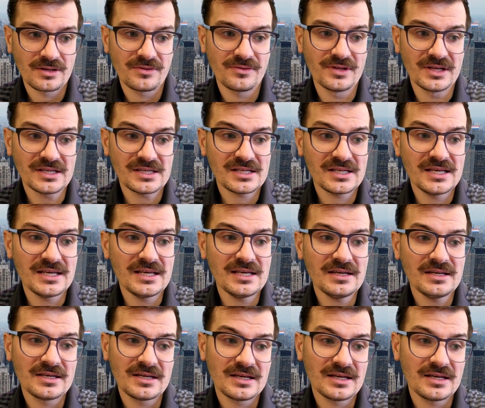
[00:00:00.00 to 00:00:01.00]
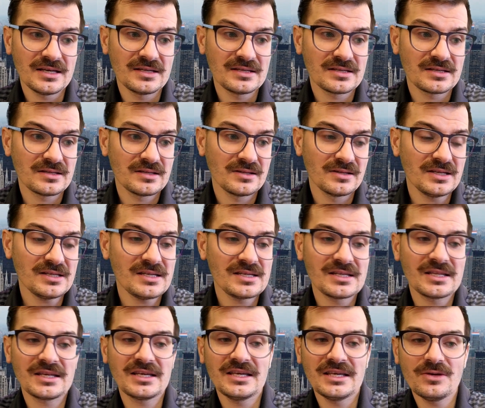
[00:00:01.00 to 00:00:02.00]
This is
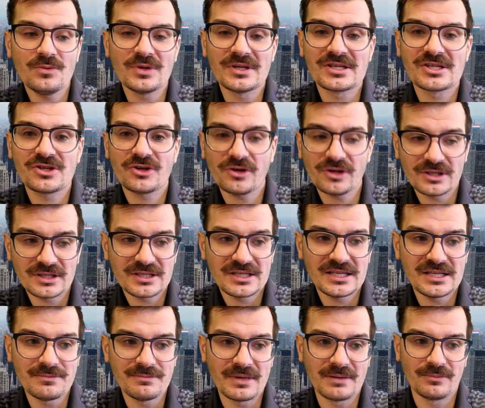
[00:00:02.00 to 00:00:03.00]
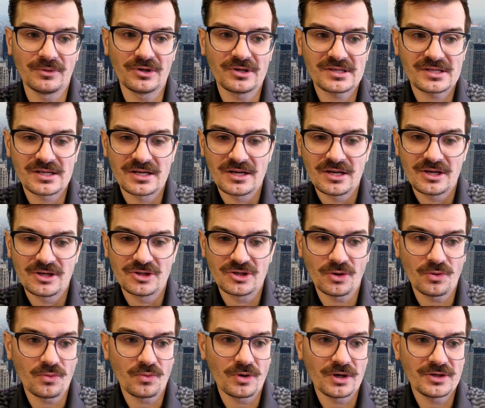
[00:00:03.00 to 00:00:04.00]
the key when certain team members
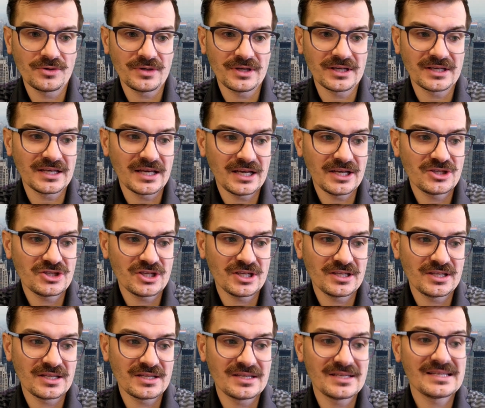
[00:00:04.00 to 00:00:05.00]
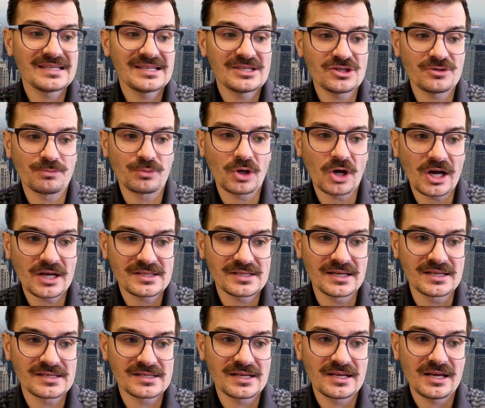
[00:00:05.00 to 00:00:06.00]
don't want to engage in the decision
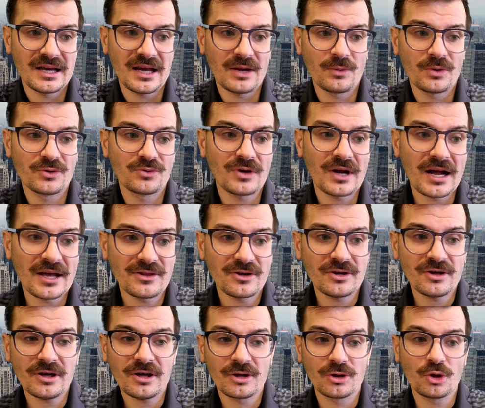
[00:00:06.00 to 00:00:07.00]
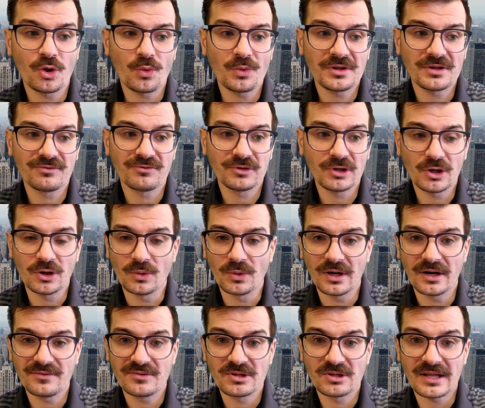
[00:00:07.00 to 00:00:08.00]
process and would rather go with the flow
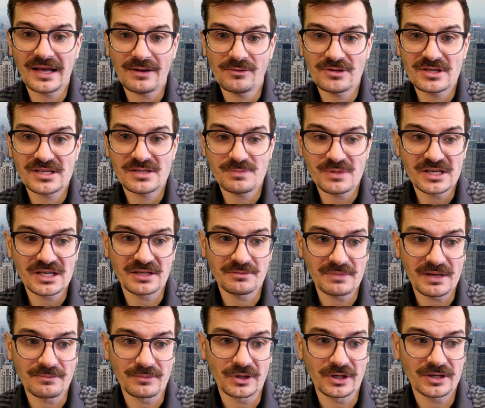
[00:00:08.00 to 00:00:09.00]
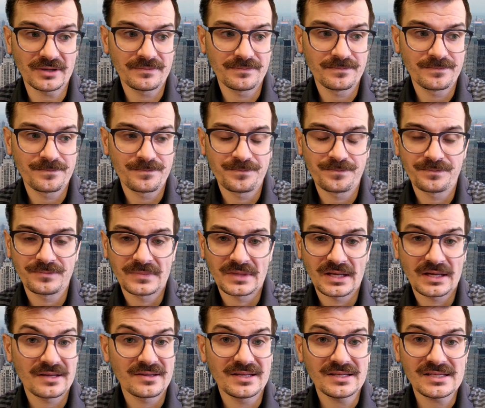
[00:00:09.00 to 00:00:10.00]
of the loudest speaking member.
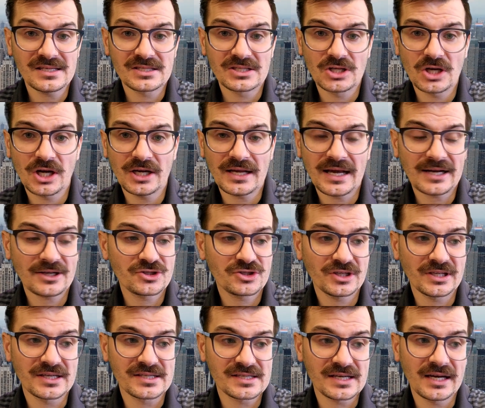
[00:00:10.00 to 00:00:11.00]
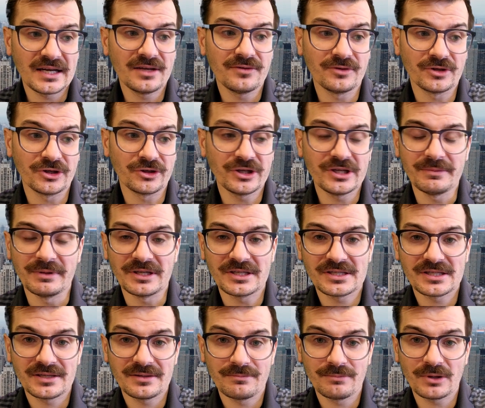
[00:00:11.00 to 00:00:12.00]
This is not actually a sign of agreement,
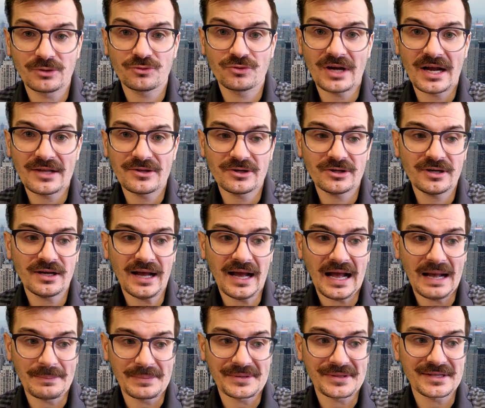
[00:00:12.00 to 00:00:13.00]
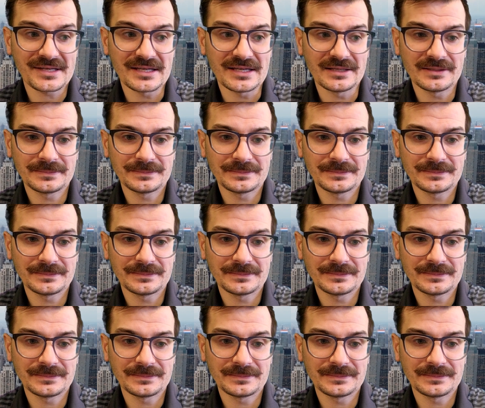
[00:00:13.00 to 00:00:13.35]
but rather apathy.